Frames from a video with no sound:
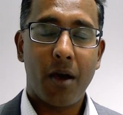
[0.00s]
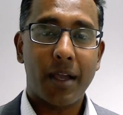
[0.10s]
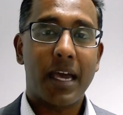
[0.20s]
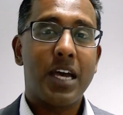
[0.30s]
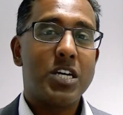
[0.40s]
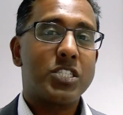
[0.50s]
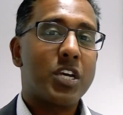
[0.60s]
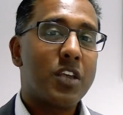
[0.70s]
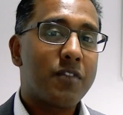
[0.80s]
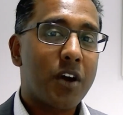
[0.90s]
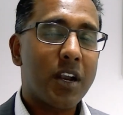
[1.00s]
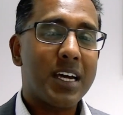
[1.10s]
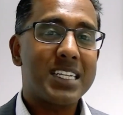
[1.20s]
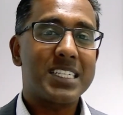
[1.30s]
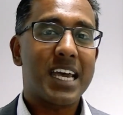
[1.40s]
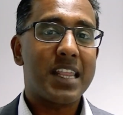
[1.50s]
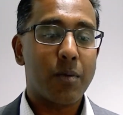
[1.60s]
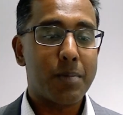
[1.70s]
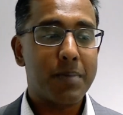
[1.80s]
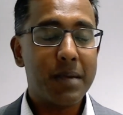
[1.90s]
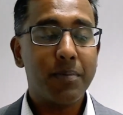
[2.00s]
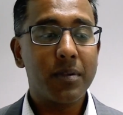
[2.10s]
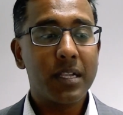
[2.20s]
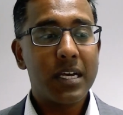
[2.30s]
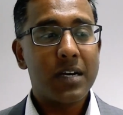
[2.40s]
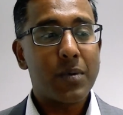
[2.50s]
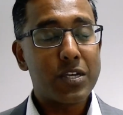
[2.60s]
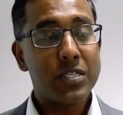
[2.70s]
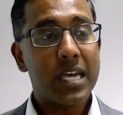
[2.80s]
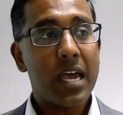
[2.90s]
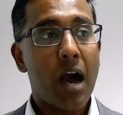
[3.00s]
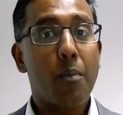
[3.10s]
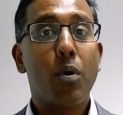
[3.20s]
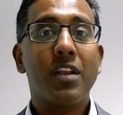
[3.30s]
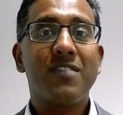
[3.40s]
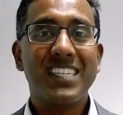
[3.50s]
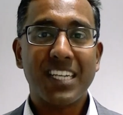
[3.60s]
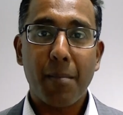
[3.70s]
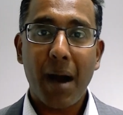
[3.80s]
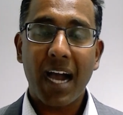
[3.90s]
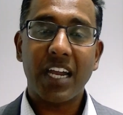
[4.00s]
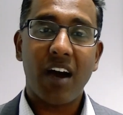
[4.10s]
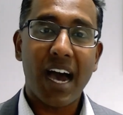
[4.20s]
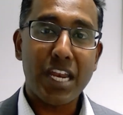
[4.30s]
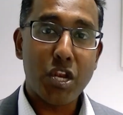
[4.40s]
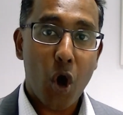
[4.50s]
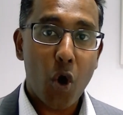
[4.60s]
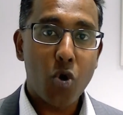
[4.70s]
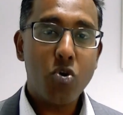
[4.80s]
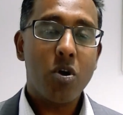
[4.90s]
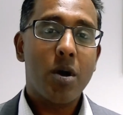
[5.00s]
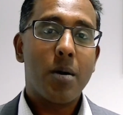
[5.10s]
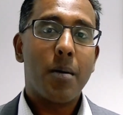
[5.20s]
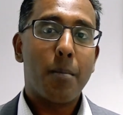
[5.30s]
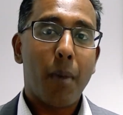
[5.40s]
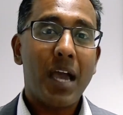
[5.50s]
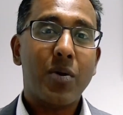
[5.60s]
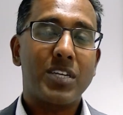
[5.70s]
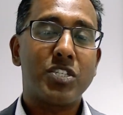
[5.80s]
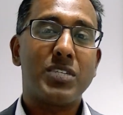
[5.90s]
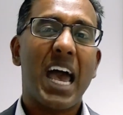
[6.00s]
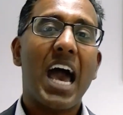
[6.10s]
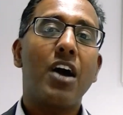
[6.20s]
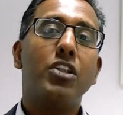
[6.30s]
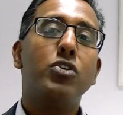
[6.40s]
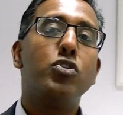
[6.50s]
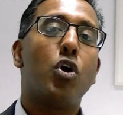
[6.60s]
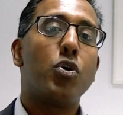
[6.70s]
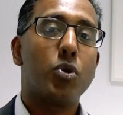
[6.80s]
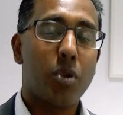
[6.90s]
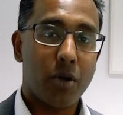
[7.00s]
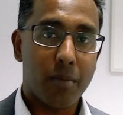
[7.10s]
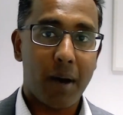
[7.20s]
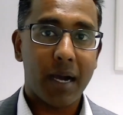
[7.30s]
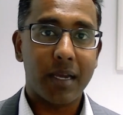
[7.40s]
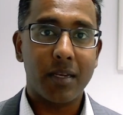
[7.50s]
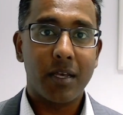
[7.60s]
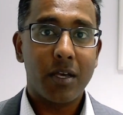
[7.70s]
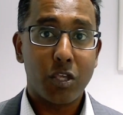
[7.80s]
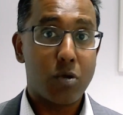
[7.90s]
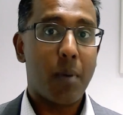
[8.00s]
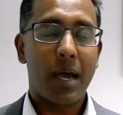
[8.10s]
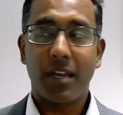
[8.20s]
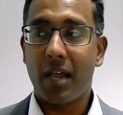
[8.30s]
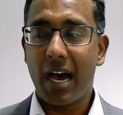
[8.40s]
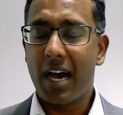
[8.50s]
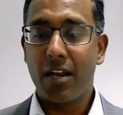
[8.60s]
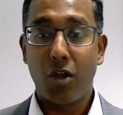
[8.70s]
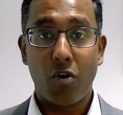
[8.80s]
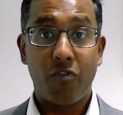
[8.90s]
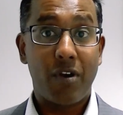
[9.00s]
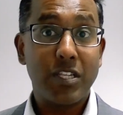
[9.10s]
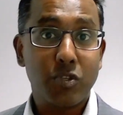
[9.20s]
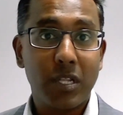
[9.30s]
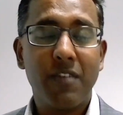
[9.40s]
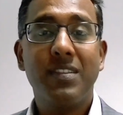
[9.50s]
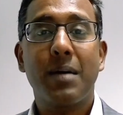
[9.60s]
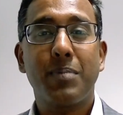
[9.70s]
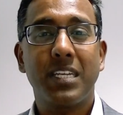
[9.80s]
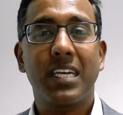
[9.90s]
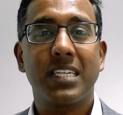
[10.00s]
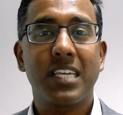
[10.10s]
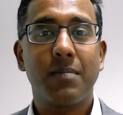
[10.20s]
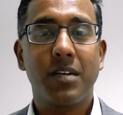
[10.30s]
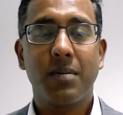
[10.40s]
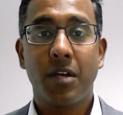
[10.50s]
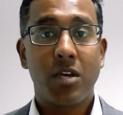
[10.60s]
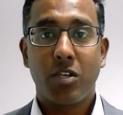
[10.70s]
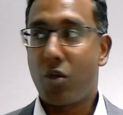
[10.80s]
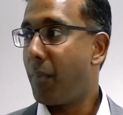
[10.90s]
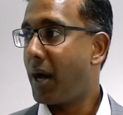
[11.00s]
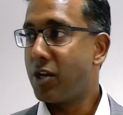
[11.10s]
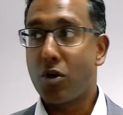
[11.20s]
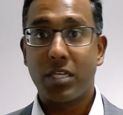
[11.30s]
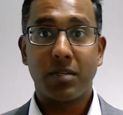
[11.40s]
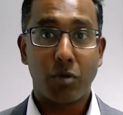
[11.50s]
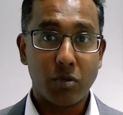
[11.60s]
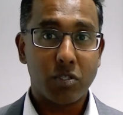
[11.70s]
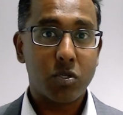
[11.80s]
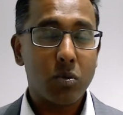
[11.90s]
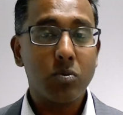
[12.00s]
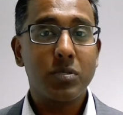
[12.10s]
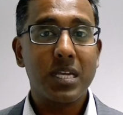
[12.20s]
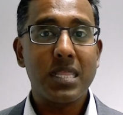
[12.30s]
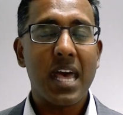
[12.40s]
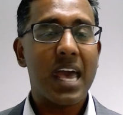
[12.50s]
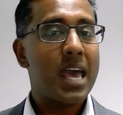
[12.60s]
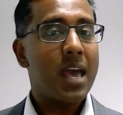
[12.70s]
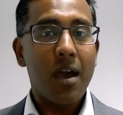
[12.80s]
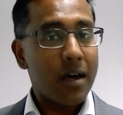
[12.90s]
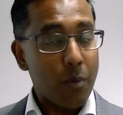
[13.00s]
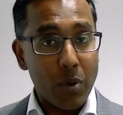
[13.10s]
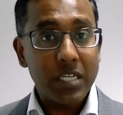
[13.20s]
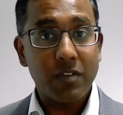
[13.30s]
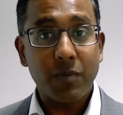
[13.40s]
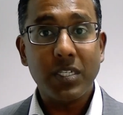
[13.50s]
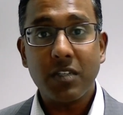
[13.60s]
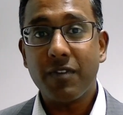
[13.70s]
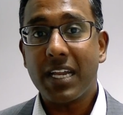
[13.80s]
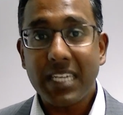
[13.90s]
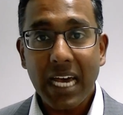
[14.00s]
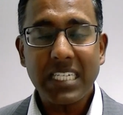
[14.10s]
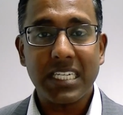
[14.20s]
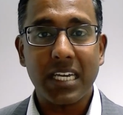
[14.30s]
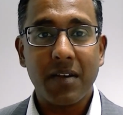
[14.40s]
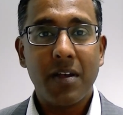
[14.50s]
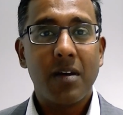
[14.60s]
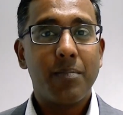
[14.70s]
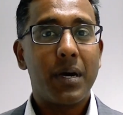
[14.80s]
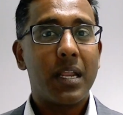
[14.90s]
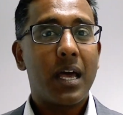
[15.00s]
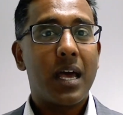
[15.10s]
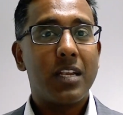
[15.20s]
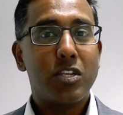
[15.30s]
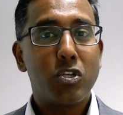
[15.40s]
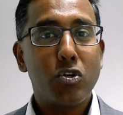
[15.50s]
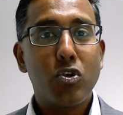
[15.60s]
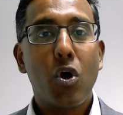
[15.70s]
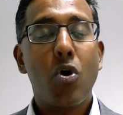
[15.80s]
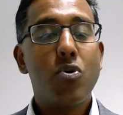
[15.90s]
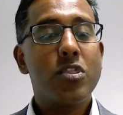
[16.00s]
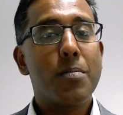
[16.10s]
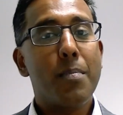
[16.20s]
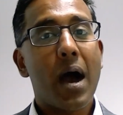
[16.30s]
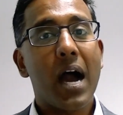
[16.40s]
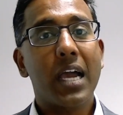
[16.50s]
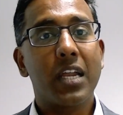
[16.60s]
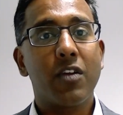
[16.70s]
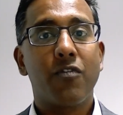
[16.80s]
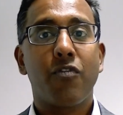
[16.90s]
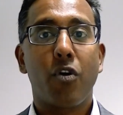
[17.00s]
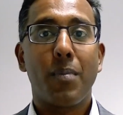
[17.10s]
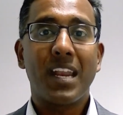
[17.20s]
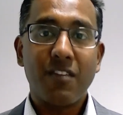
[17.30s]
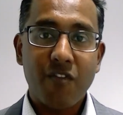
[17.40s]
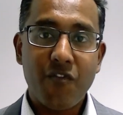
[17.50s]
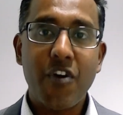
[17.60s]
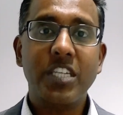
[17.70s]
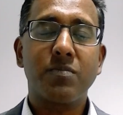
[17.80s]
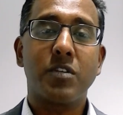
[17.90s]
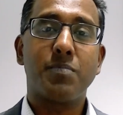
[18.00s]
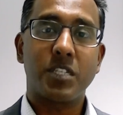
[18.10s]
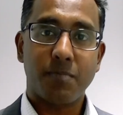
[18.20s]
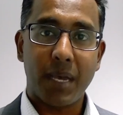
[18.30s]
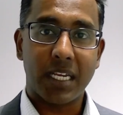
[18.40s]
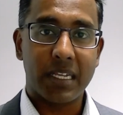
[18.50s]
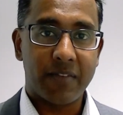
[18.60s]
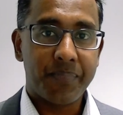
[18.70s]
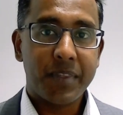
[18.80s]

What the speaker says: Okay, so you've got to understand that when you say, I want to invest in a market I know, my question is, how do you know the market? You might know friends who live in that particular suburb. You might know there's some good schools in there, which is fantastic. But do you know the market from an investment perspective?